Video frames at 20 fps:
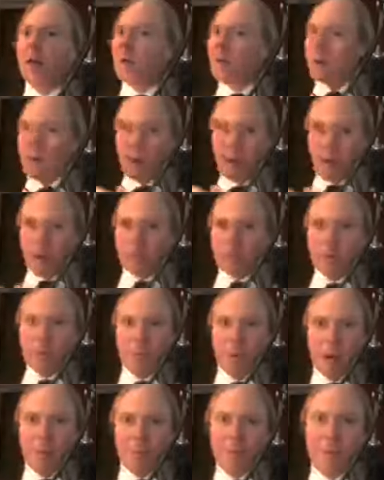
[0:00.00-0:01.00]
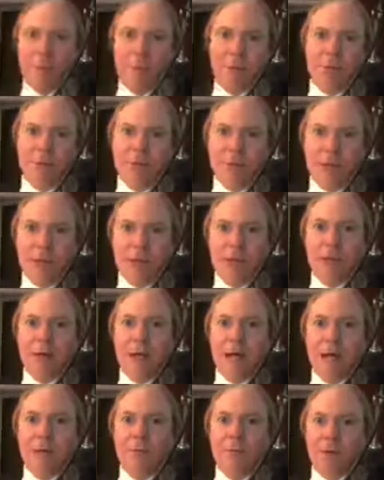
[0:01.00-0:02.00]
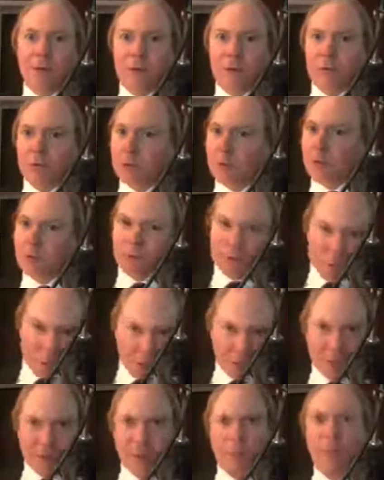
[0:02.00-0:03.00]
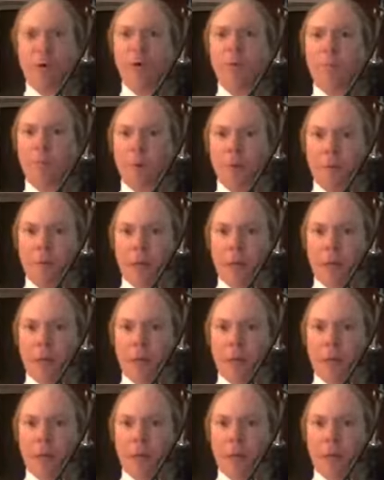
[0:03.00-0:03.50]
There are some optimists saying 9 victories if they win a bowl